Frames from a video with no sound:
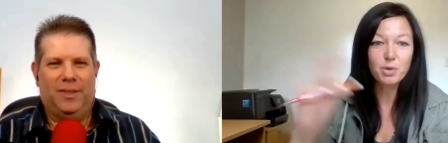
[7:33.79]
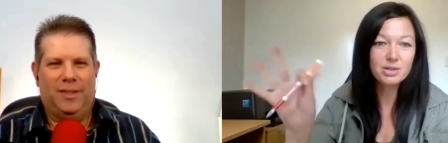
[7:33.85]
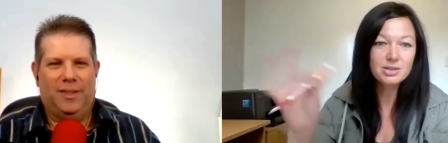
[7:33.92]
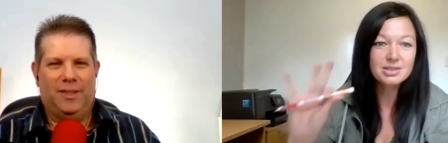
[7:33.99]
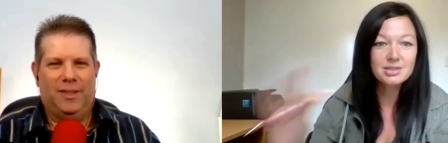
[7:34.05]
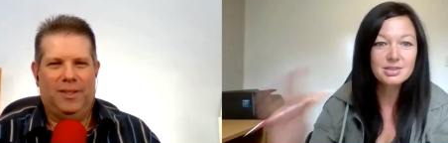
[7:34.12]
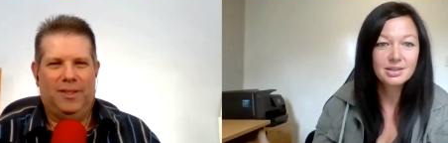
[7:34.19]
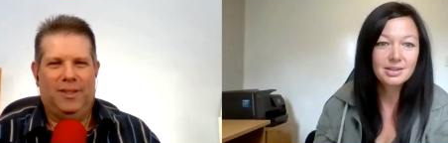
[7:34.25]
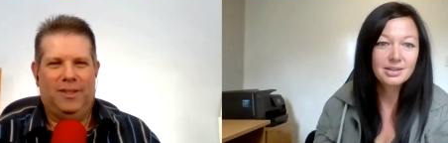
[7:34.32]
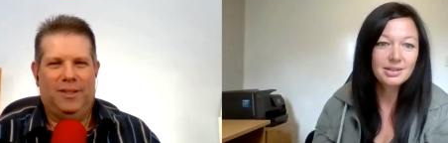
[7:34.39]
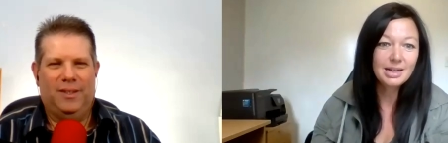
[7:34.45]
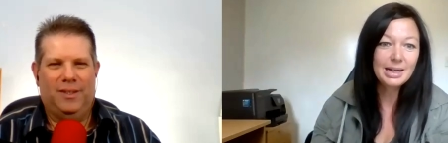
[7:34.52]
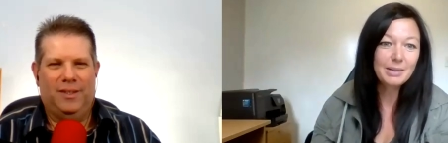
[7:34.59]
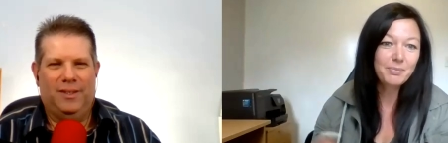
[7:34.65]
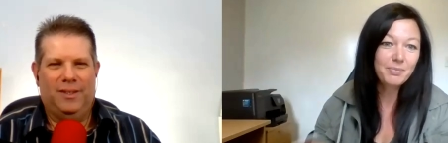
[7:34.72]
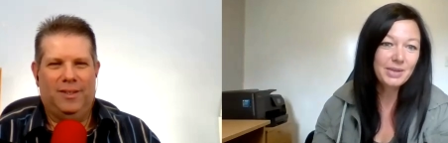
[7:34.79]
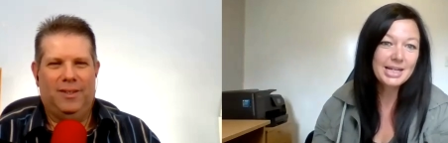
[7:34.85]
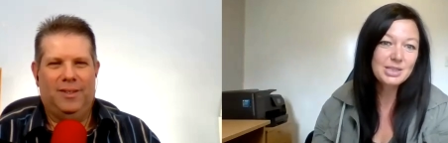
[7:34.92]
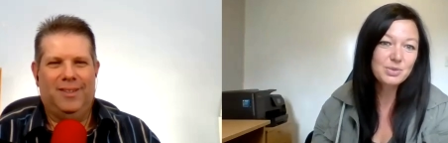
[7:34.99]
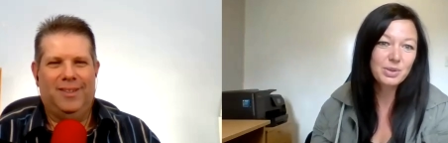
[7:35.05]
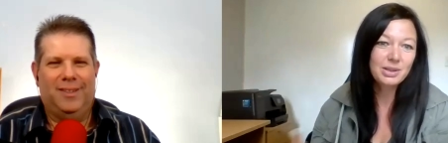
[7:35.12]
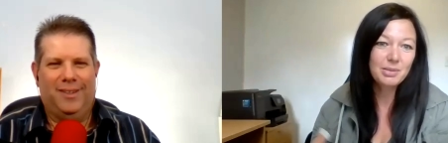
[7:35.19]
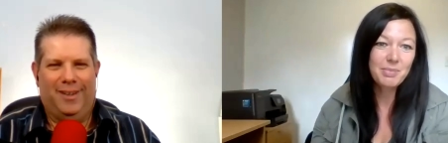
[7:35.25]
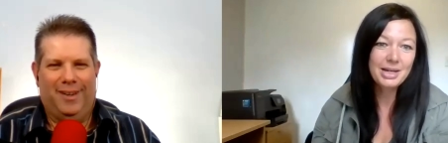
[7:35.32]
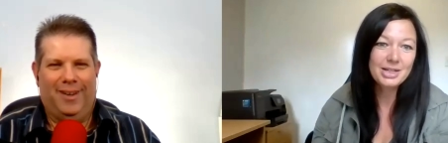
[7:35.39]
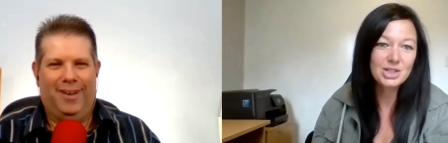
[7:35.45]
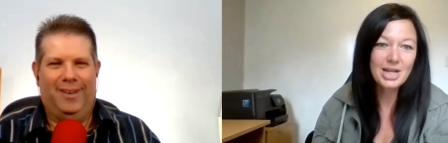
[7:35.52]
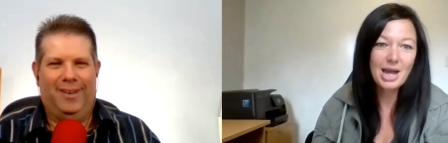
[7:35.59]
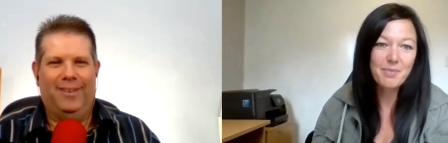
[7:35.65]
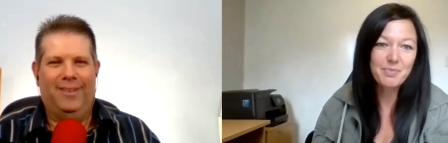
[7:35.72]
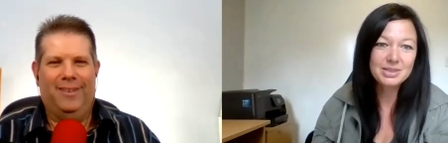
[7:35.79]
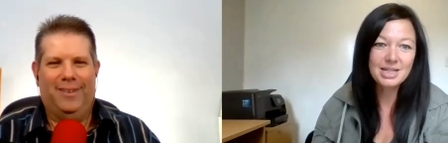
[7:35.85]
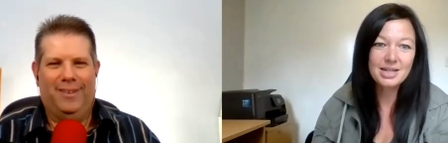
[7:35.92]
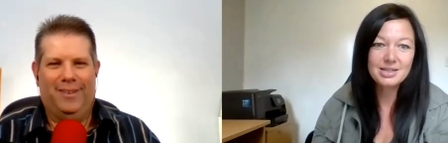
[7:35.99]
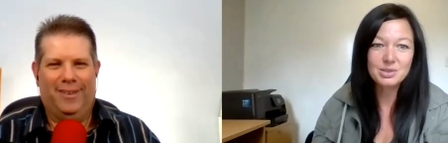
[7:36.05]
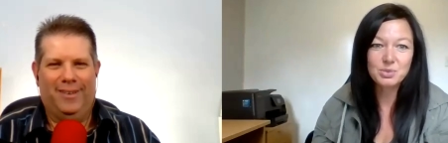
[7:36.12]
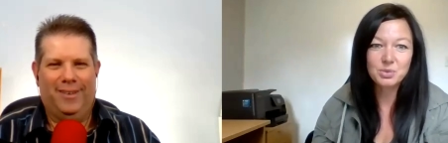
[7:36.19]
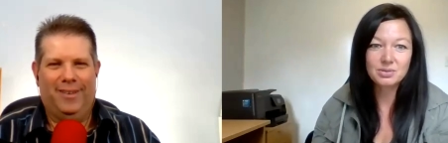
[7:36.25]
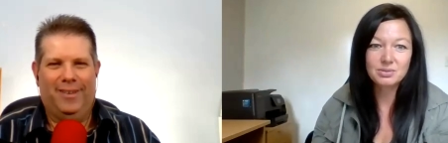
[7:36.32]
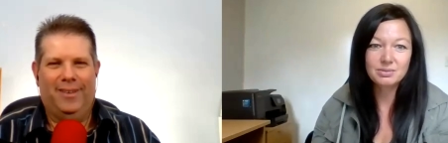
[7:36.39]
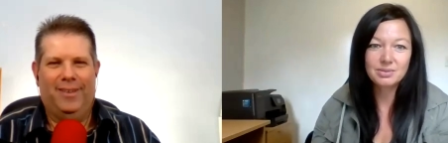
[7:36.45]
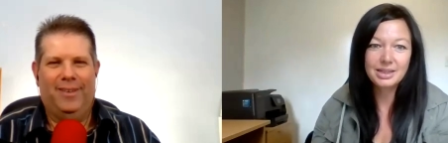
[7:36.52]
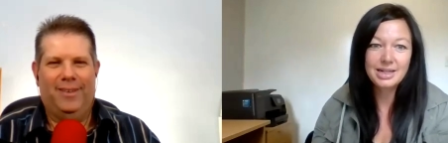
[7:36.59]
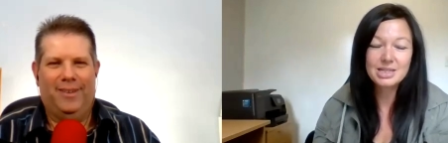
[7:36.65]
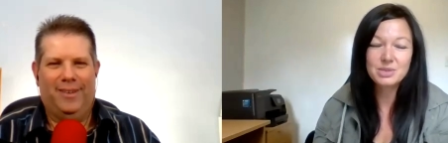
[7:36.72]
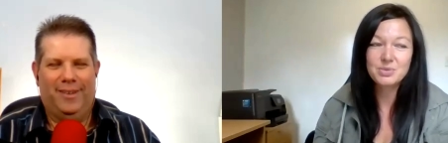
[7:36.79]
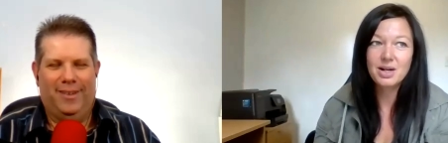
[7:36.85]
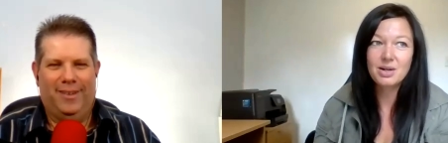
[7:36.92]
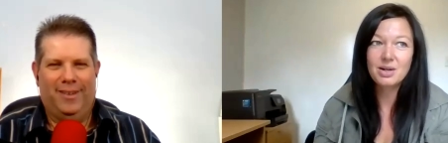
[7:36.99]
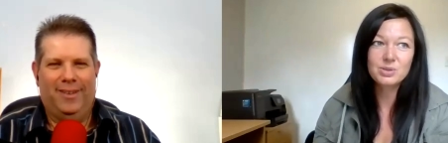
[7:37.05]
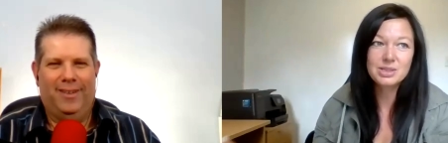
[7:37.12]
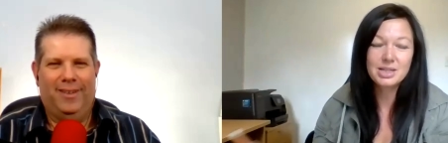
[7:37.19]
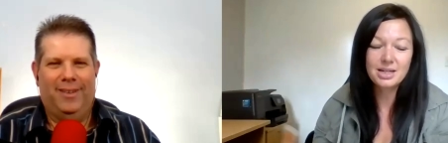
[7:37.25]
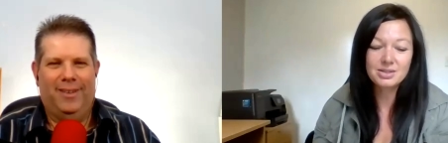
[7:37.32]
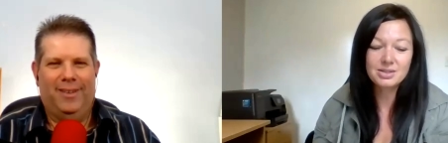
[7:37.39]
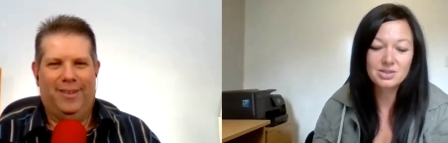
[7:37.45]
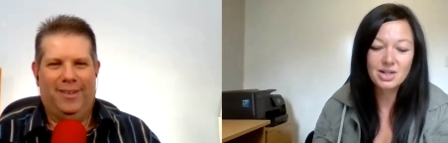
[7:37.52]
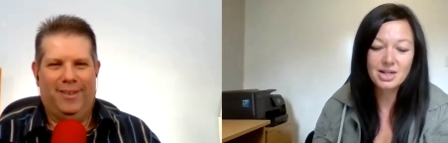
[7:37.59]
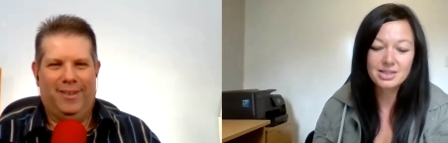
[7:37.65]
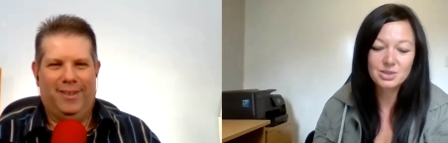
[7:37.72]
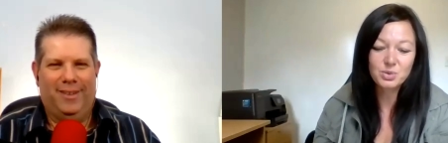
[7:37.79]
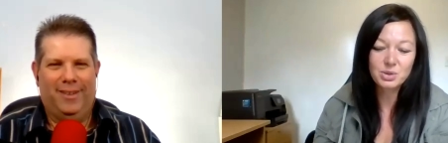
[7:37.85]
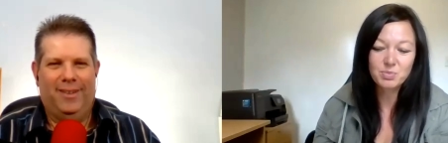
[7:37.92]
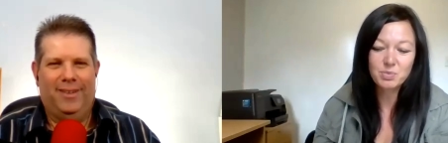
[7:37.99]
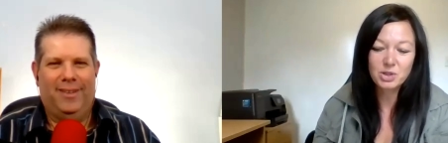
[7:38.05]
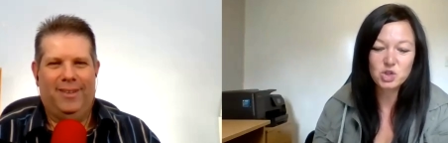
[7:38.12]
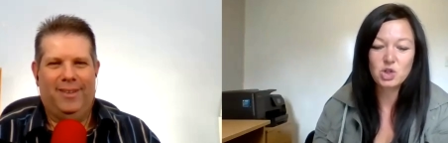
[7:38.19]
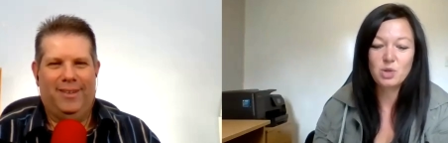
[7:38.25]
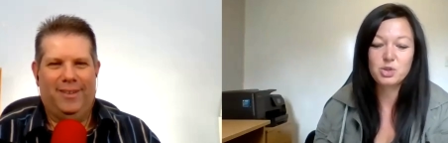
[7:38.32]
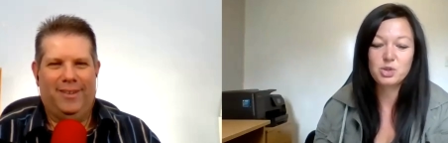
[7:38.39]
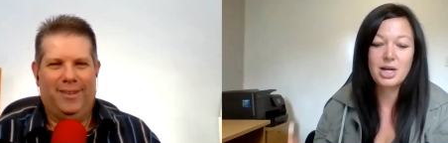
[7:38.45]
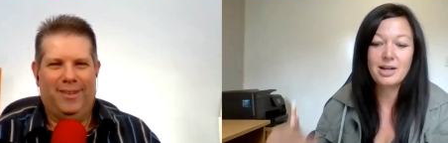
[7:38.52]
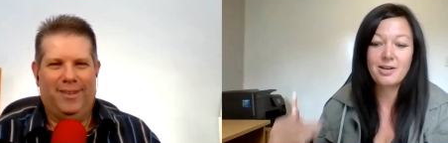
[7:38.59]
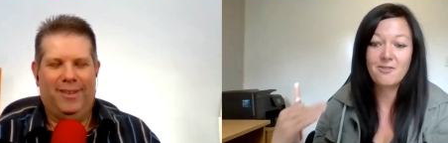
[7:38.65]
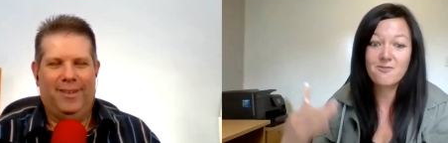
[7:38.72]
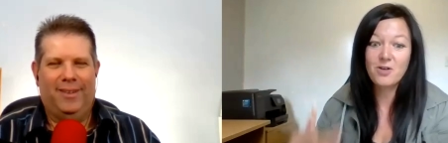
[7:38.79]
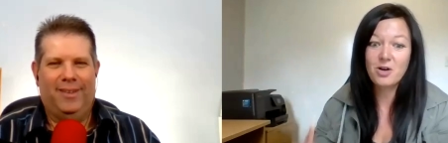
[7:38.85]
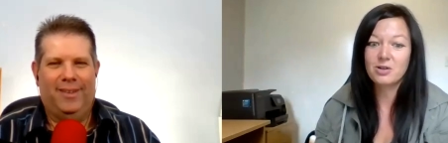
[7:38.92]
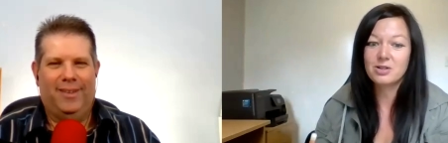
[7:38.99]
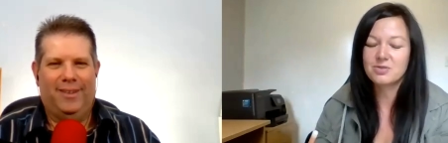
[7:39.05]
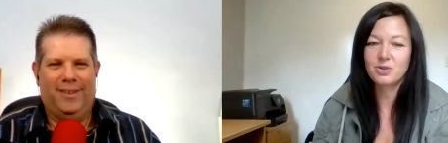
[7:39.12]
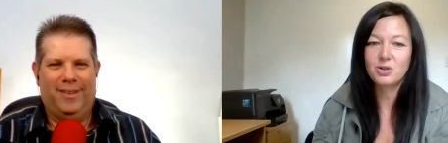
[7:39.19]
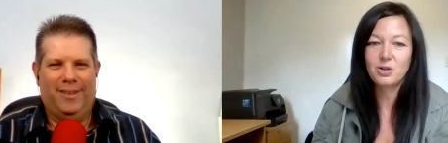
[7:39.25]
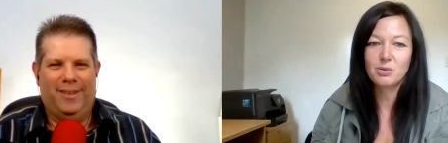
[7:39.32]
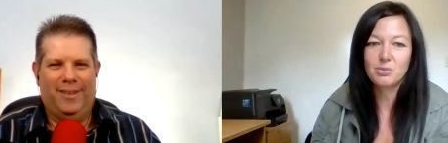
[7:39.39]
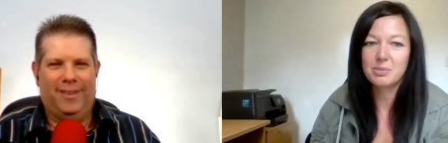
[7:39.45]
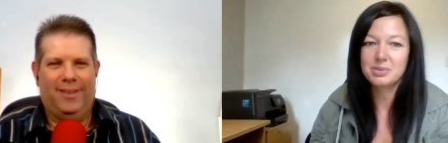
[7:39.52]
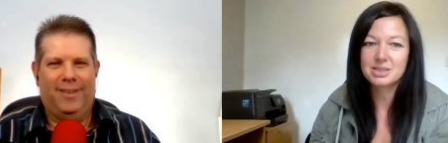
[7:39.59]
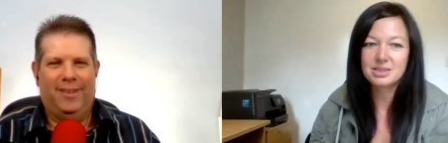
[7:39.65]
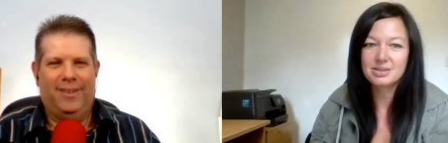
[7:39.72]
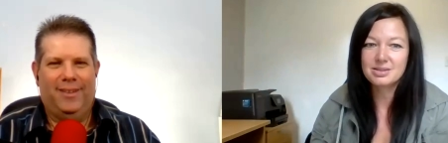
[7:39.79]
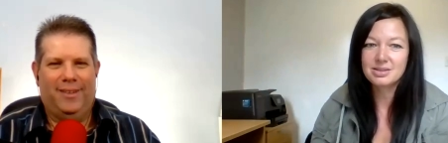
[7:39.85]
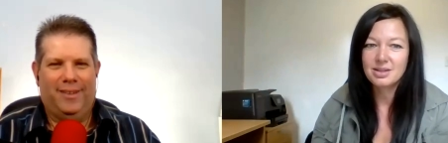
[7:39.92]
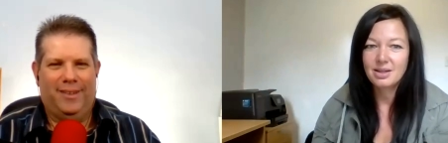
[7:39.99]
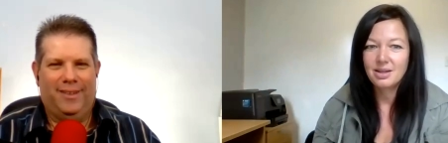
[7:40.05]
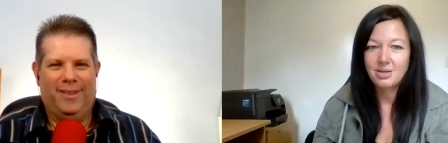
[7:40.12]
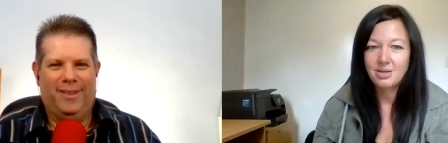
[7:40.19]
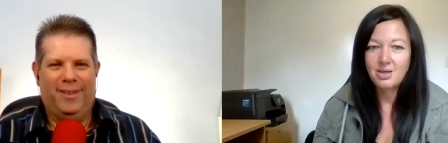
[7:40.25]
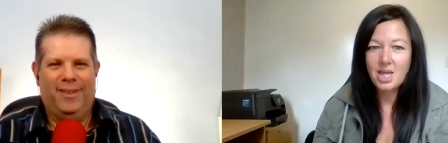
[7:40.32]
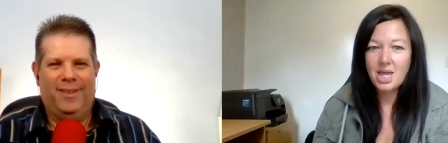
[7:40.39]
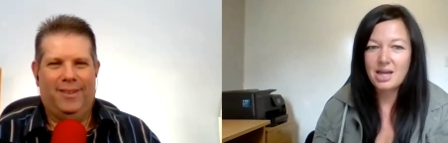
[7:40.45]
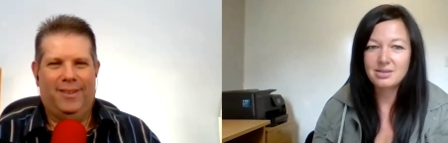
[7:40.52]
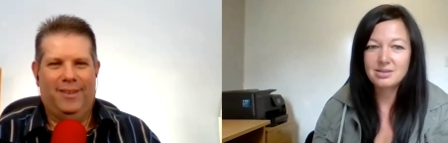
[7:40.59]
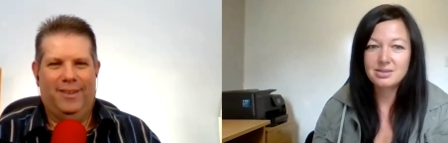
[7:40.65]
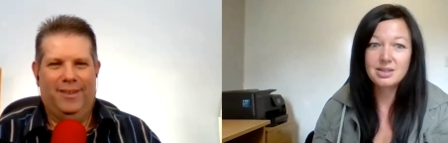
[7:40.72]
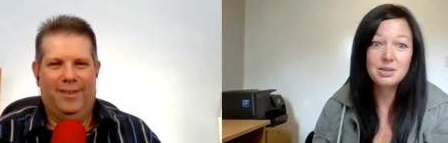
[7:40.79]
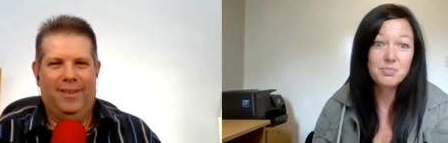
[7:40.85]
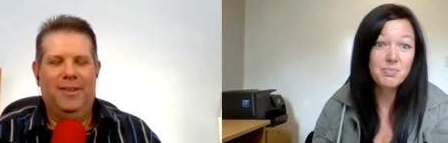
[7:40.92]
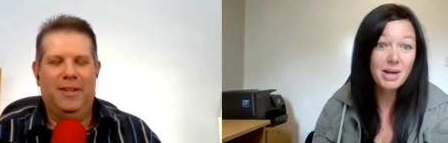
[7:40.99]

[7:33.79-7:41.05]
Speaker 1: boss, um, that's when the yeah. magic happens as well. And that's what I also had to do. I had to quit my job so I can focus fully on my business. And it